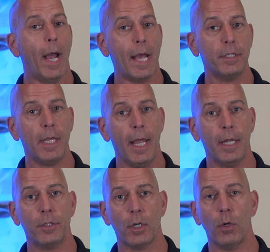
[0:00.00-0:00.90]
has
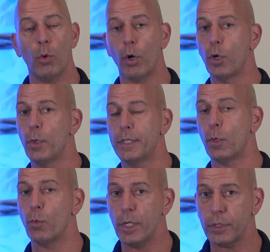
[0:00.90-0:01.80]
cancer or who is
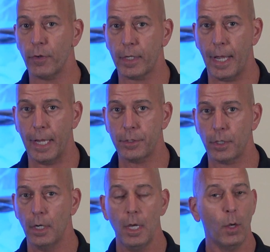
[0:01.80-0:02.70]
at risk for
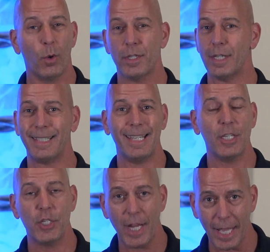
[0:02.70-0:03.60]
cancer, or just
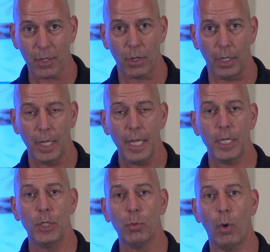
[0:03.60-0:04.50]
in general,
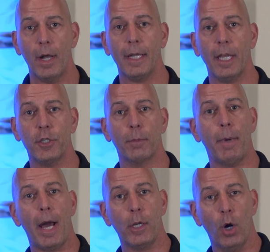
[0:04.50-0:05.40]
you want to get your
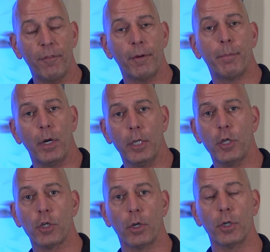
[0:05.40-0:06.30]
body off of burning
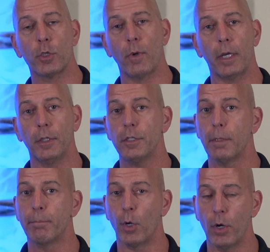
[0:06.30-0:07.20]
sugars regularly to
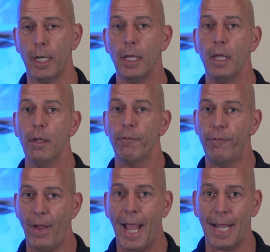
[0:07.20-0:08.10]
burning
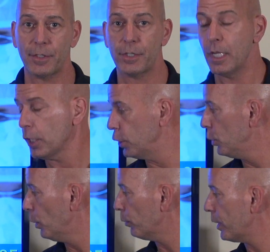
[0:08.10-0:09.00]
fats.
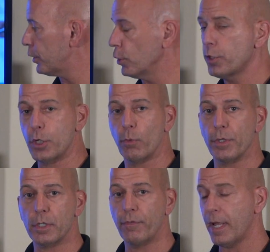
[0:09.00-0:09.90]
You will reduce your
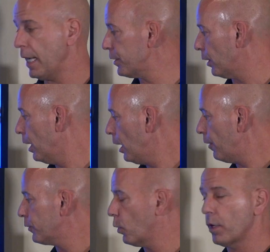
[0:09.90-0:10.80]
risk of cancer.
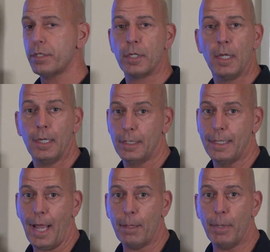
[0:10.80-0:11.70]
Of course,
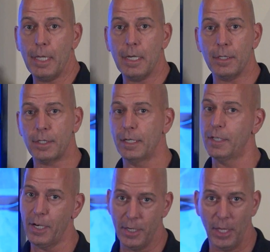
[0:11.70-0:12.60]
diabetes. I
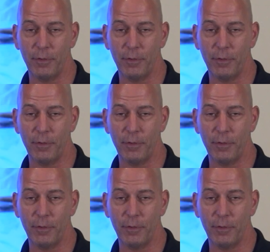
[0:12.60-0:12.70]
did another